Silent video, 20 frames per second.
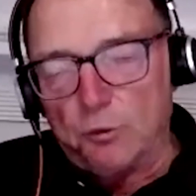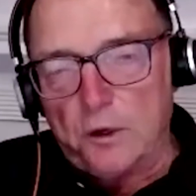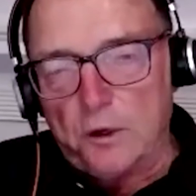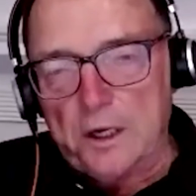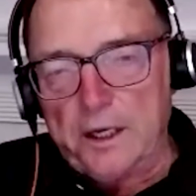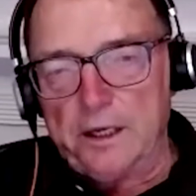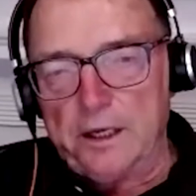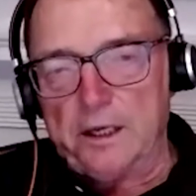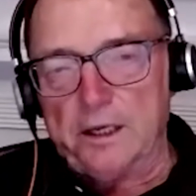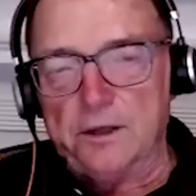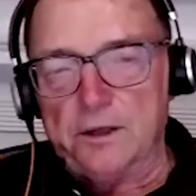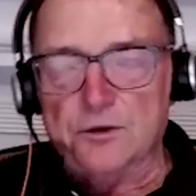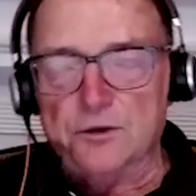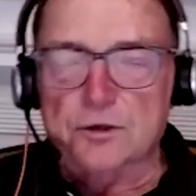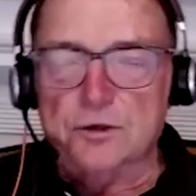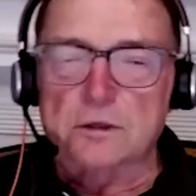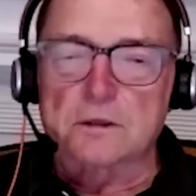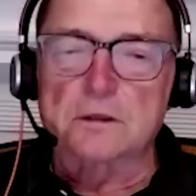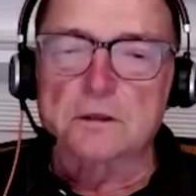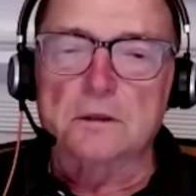
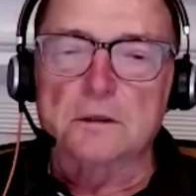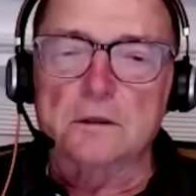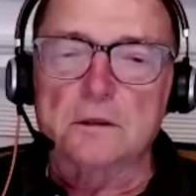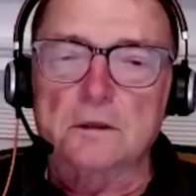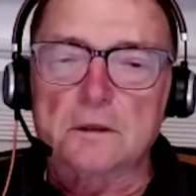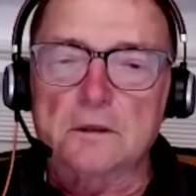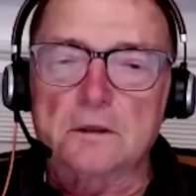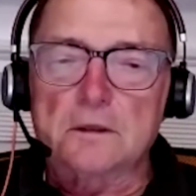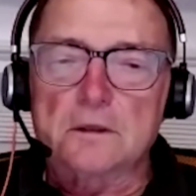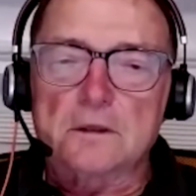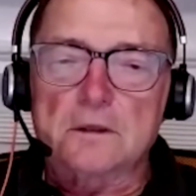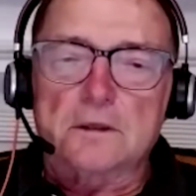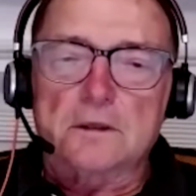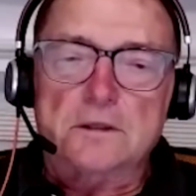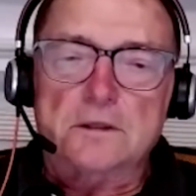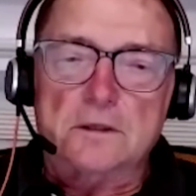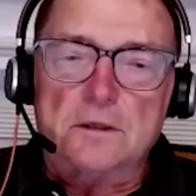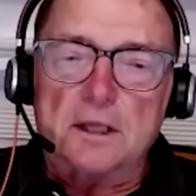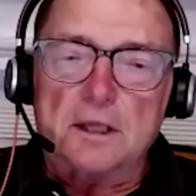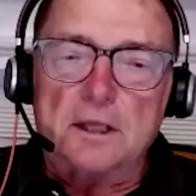wage
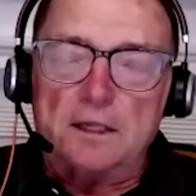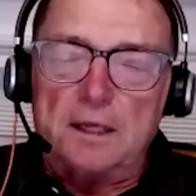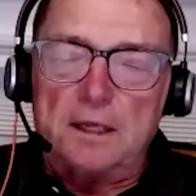so that